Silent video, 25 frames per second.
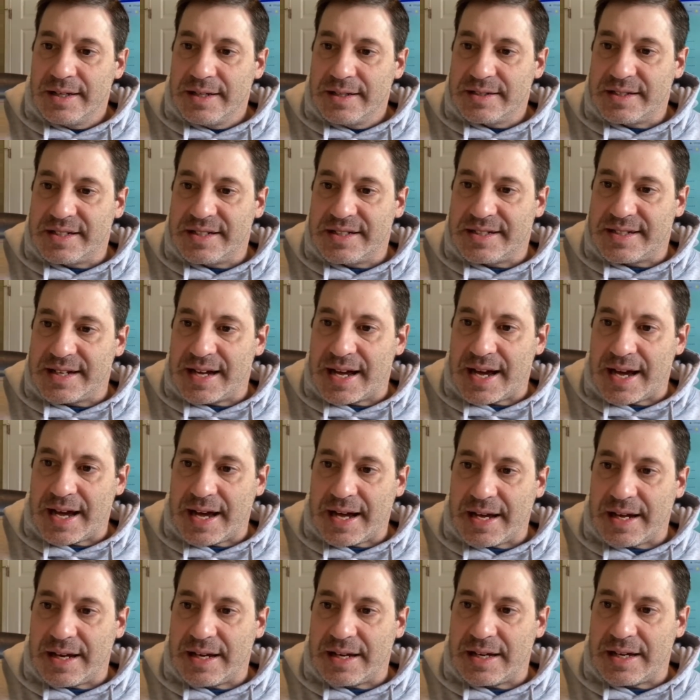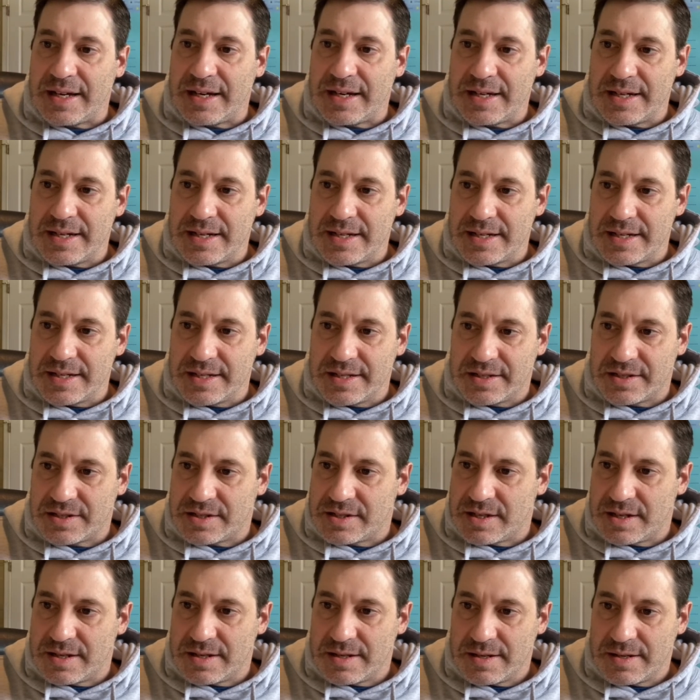Today
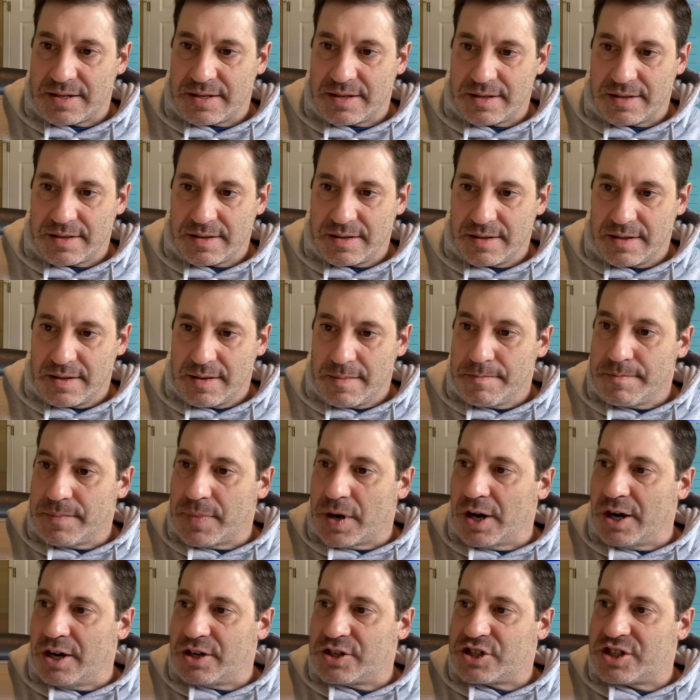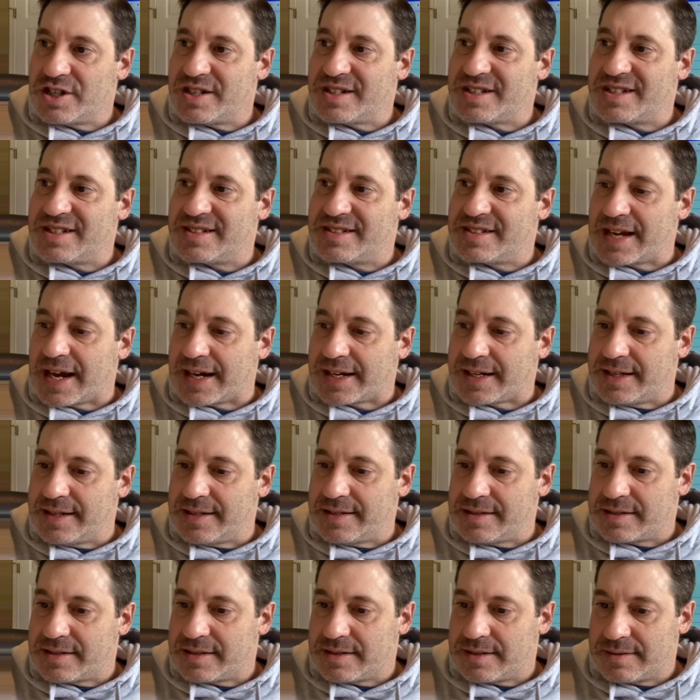is March
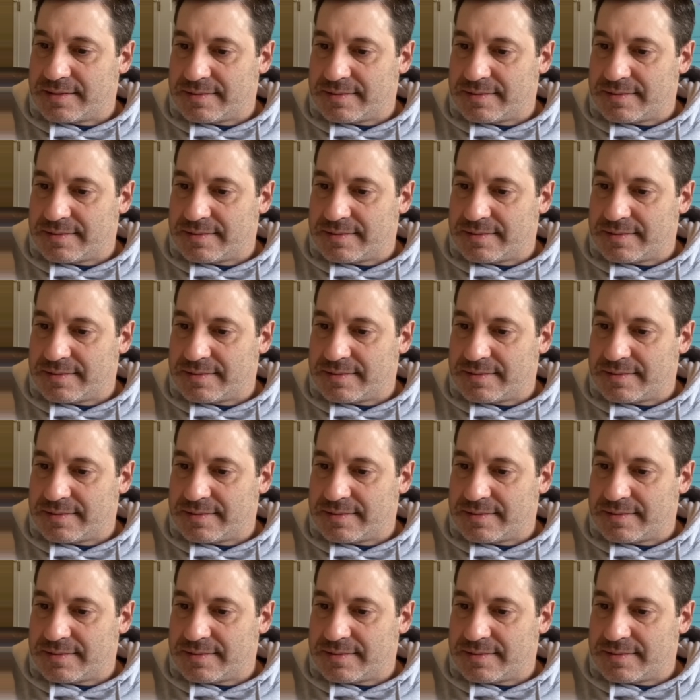2nd.